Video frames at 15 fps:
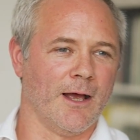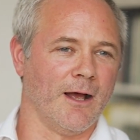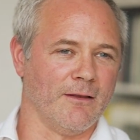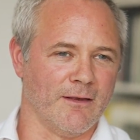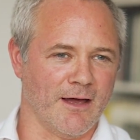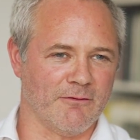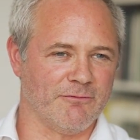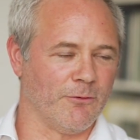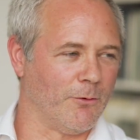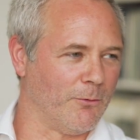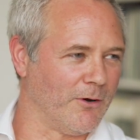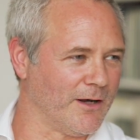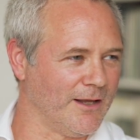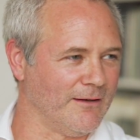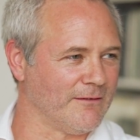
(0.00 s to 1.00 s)
and therefore
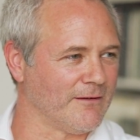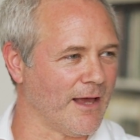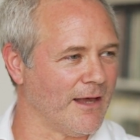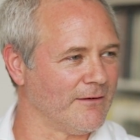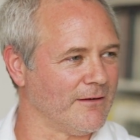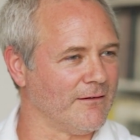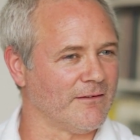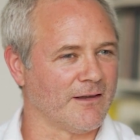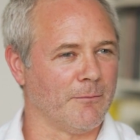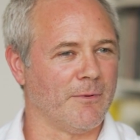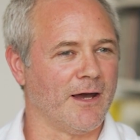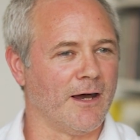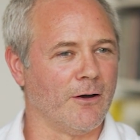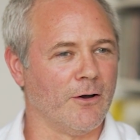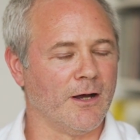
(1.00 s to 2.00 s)
what he says is
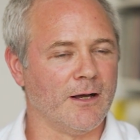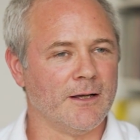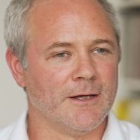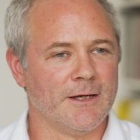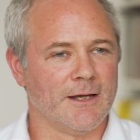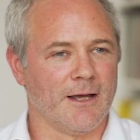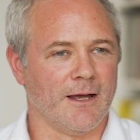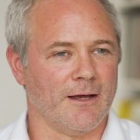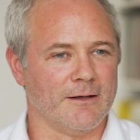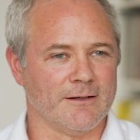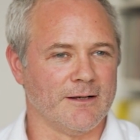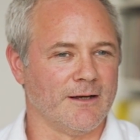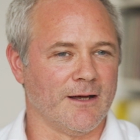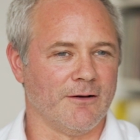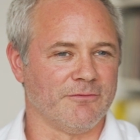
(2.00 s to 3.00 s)
somehow
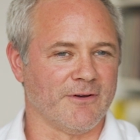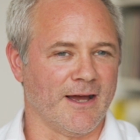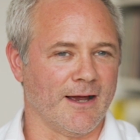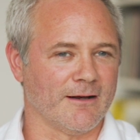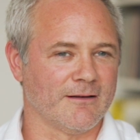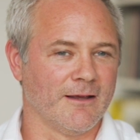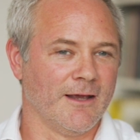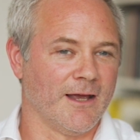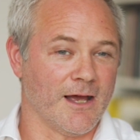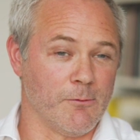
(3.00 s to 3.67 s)
a fact.